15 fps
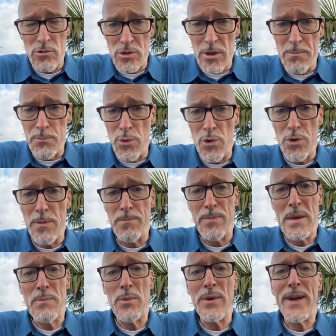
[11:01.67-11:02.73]
Most
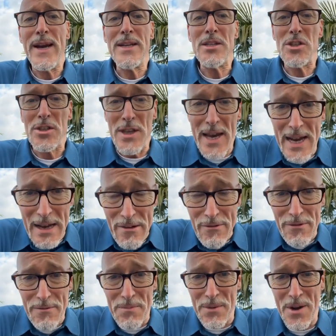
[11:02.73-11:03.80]
important people get
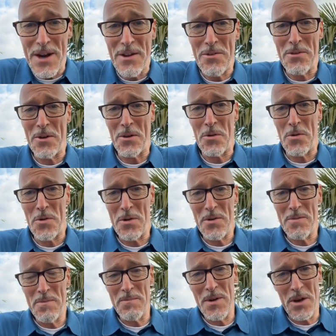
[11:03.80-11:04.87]
saved, praise the
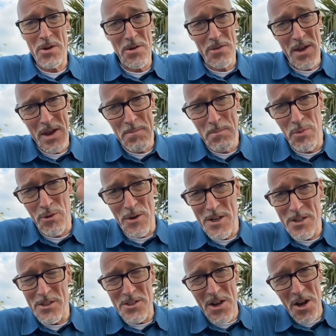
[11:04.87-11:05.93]
Lord, because I
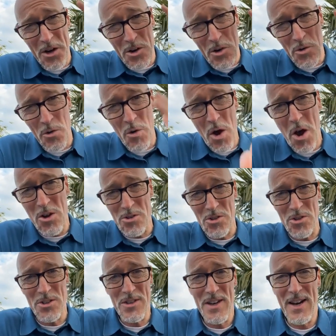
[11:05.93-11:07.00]
preach the
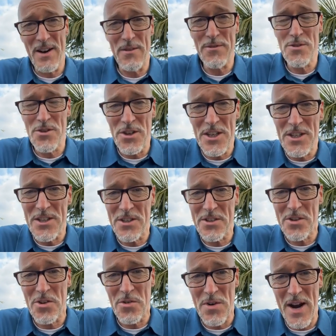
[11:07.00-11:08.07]
cross of
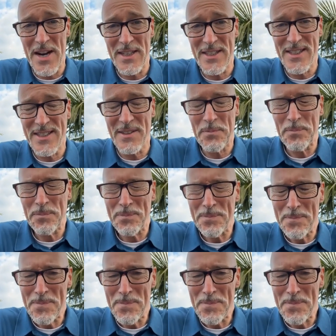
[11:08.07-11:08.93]
Jesus Christ.